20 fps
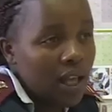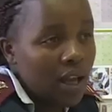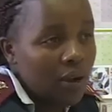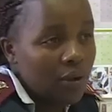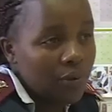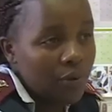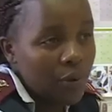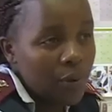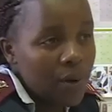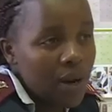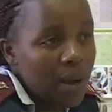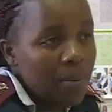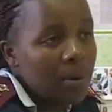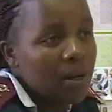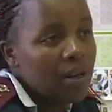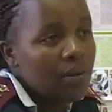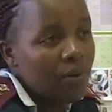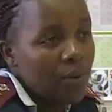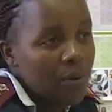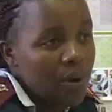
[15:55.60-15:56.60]
Before
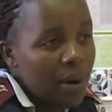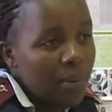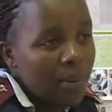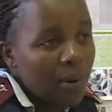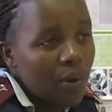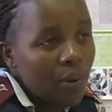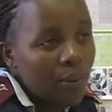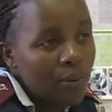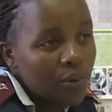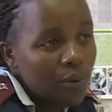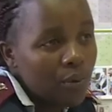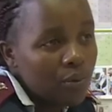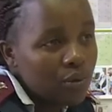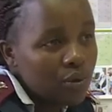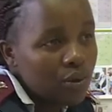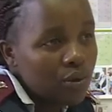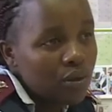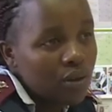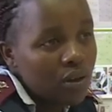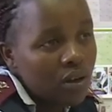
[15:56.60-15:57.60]
any treatment,
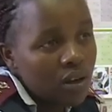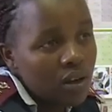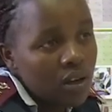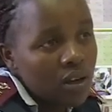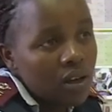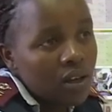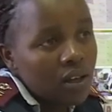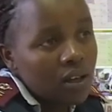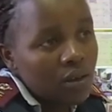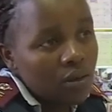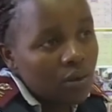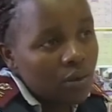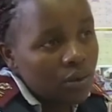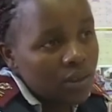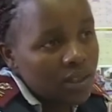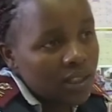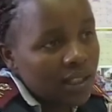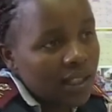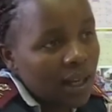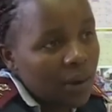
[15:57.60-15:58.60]
it is
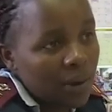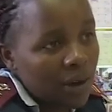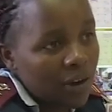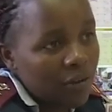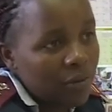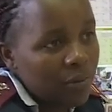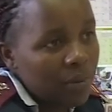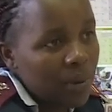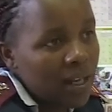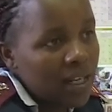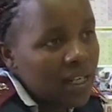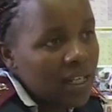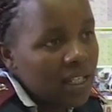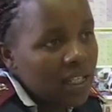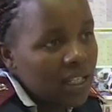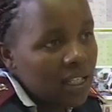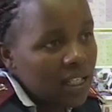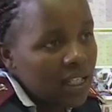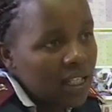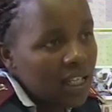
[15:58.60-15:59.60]
important that the
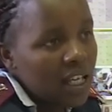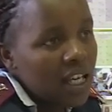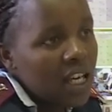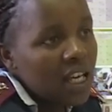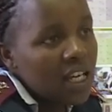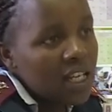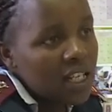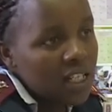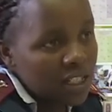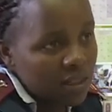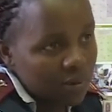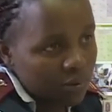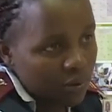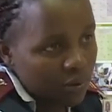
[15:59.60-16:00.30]
health worker